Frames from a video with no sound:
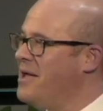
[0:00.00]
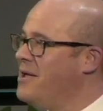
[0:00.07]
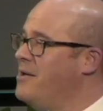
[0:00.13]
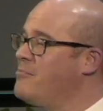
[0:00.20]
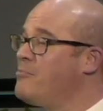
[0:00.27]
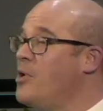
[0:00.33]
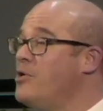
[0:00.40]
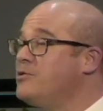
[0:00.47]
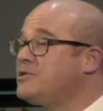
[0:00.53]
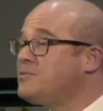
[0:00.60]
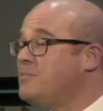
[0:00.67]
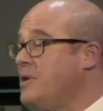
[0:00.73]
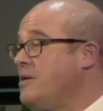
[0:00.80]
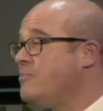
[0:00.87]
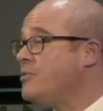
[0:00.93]
And
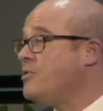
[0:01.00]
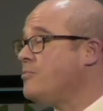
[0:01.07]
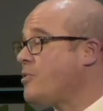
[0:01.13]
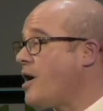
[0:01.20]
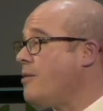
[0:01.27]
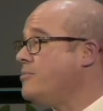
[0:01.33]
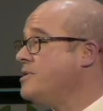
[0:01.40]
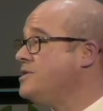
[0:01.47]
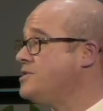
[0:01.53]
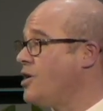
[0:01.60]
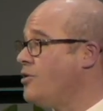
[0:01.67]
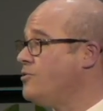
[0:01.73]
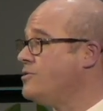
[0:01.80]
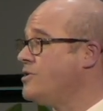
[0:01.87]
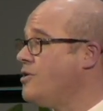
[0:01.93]
most people probably
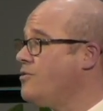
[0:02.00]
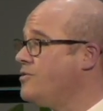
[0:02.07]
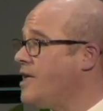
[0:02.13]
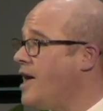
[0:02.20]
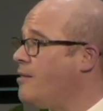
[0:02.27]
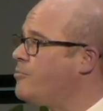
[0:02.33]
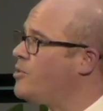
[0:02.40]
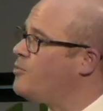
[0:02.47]
don't know that,